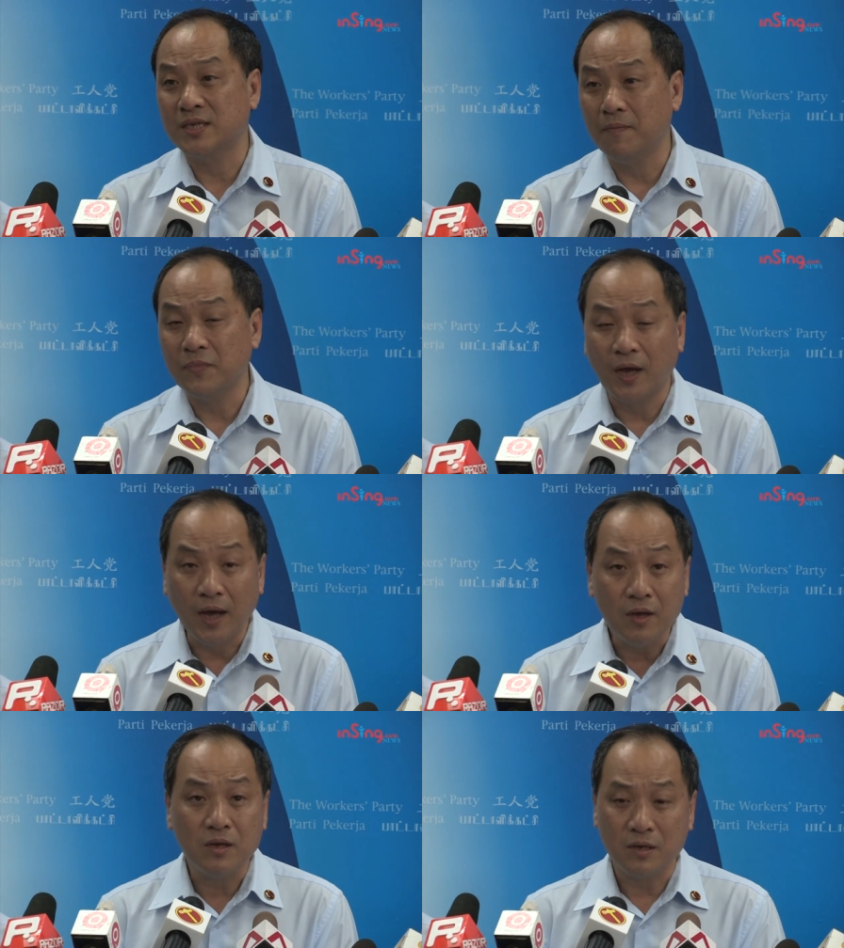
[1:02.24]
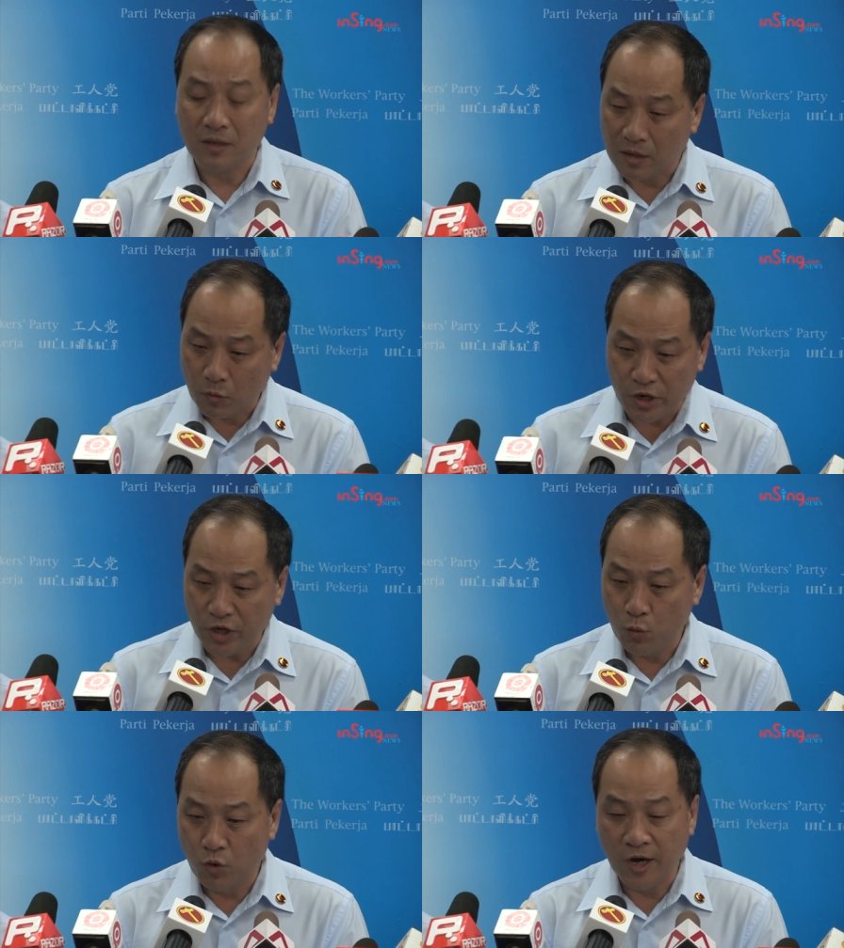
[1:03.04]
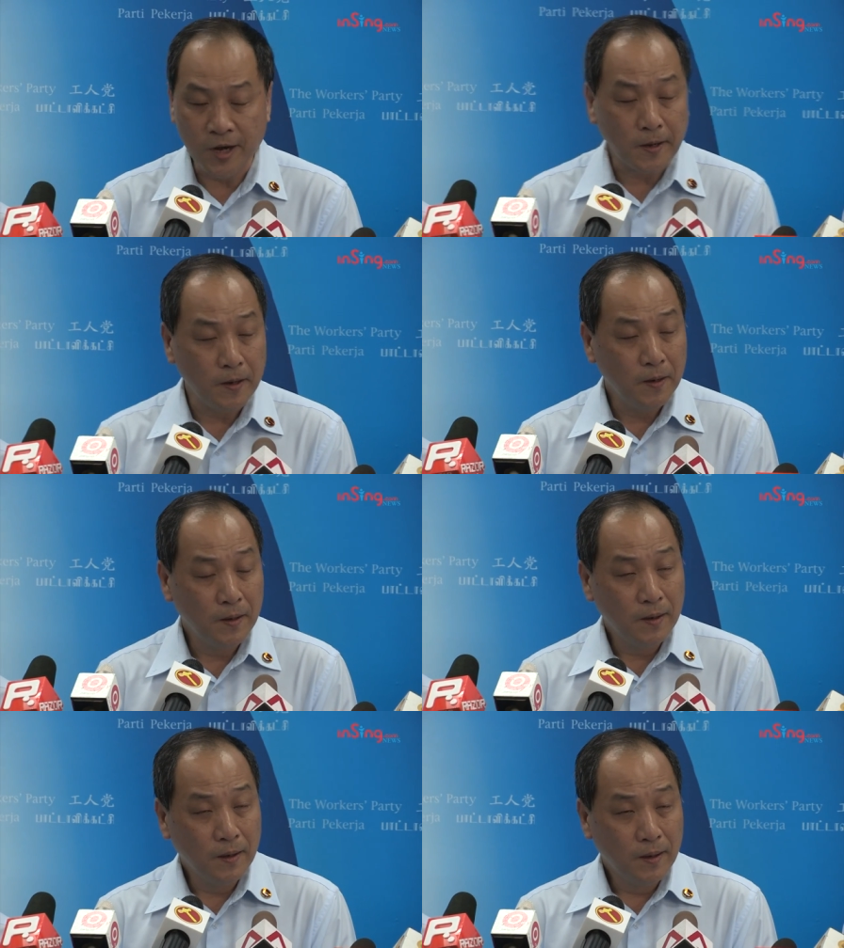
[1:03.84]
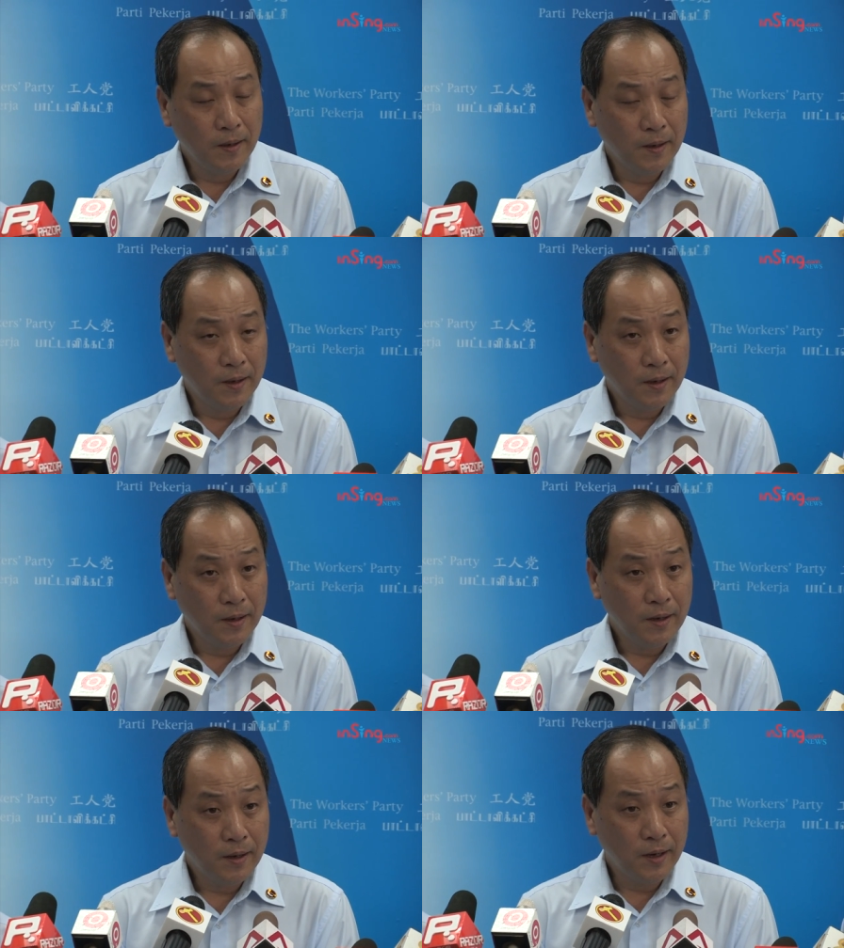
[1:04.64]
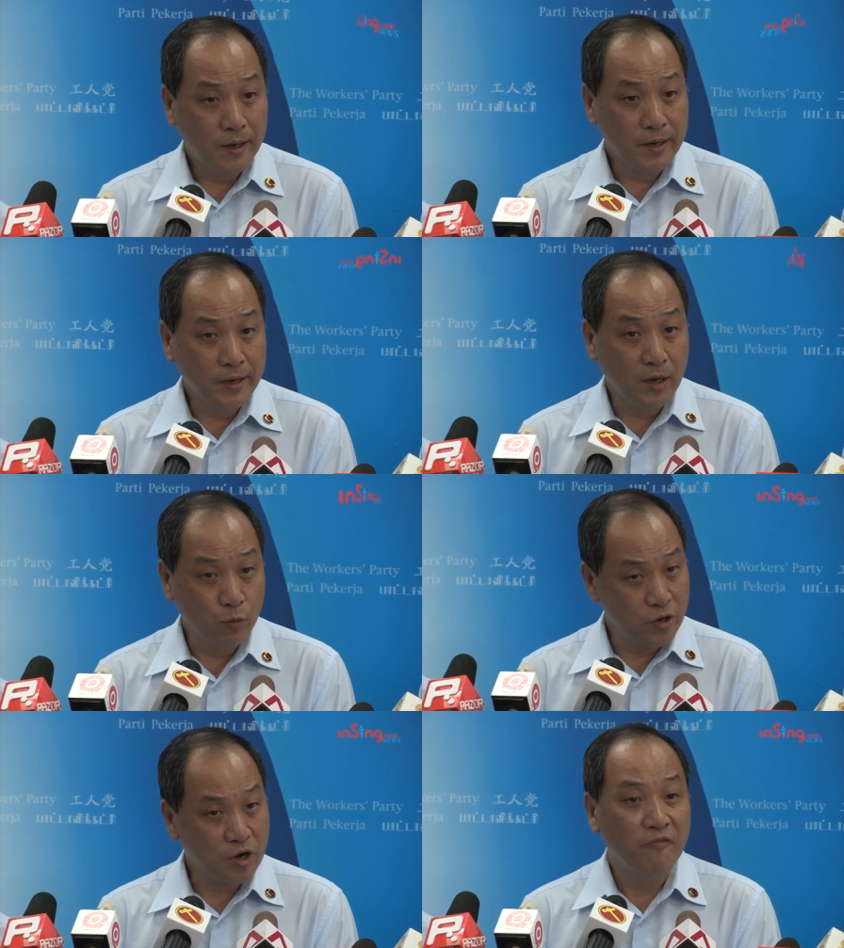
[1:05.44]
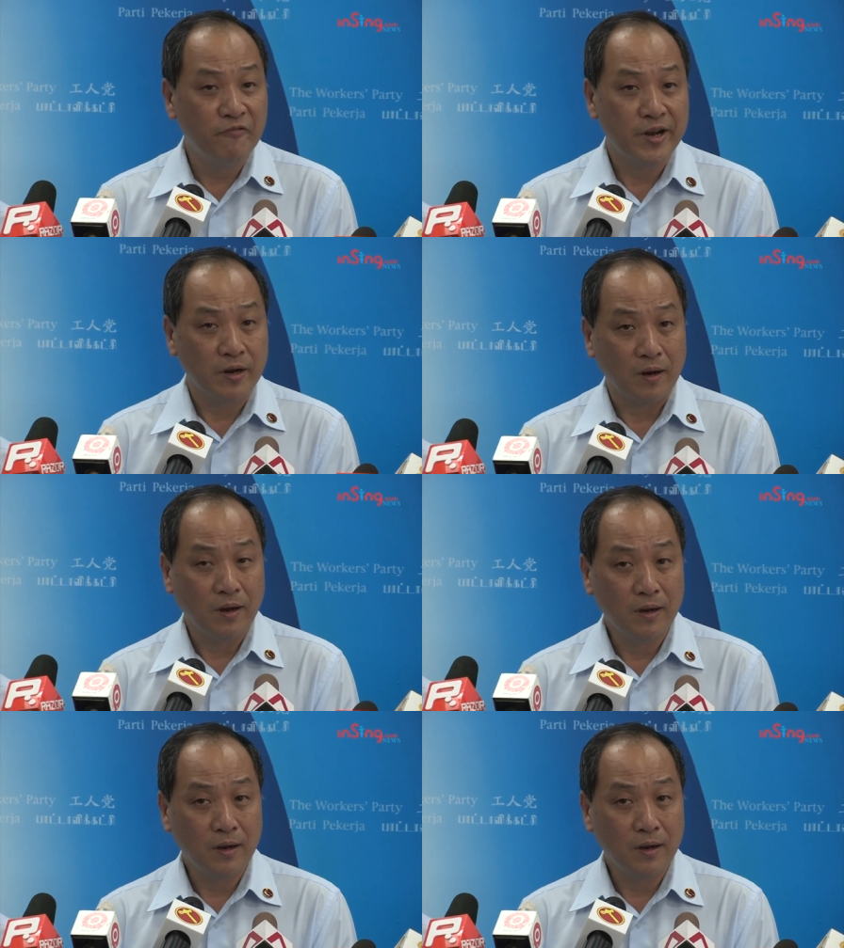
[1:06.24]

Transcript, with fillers: some time, the way he worked, and uh, we are confident